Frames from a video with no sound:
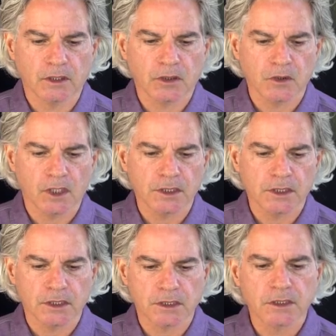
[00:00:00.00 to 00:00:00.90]

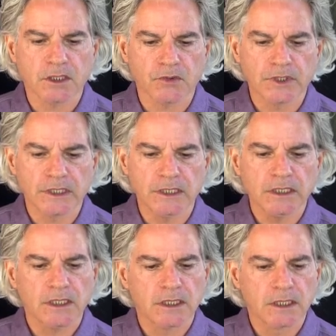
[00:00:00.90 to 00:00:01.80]
across the
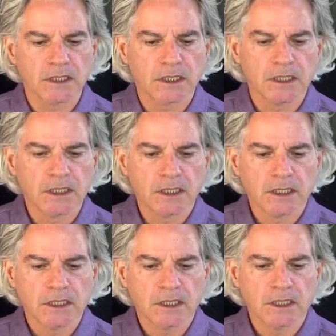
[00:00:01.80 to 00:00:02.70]
screen.
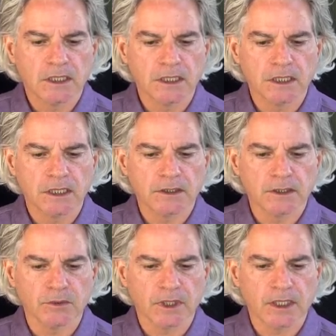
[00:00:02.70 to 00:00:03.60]
And
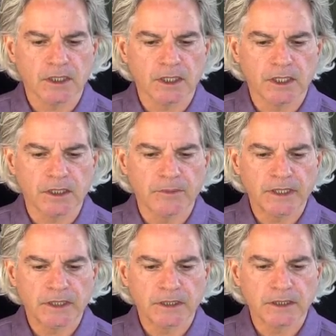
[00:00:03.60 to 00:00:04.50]
so we're kind of
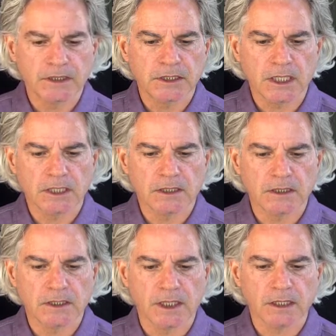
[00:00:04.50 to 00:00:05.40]
animating the
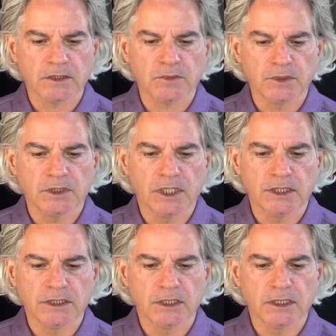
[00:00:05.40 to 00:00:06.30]
text. We're
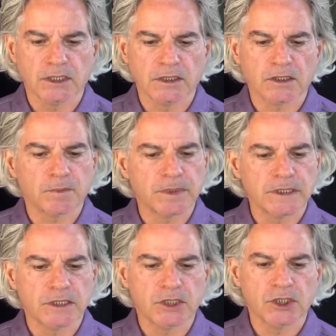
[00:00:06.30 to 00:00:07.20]
changing its
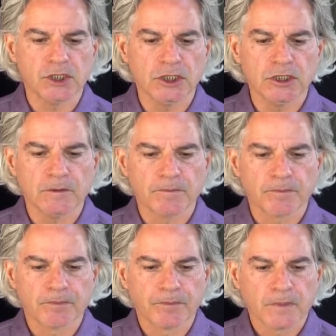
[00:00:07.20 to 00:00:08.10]
position.
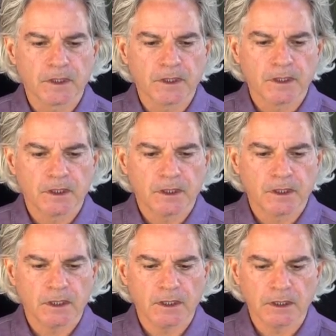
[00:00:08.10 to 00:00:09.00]

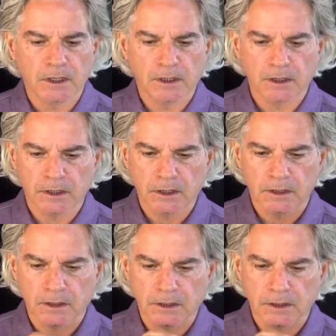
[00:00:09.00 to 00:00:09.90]
And
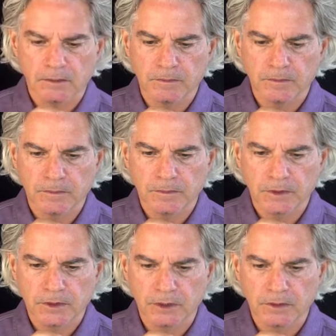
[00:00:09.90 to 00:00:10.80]

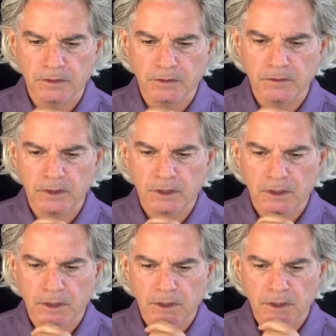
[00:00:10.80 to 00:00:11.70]
so
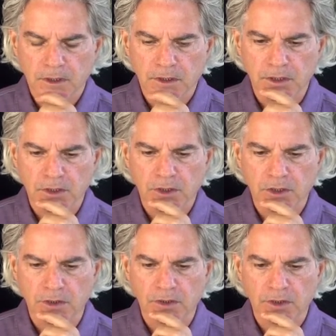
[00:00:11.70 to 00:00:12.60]
let's get
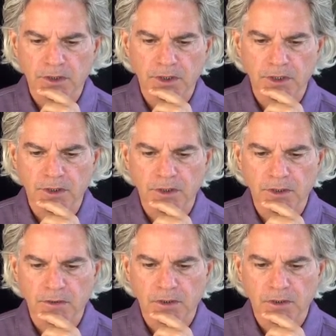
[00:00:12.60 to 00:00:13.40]
started here.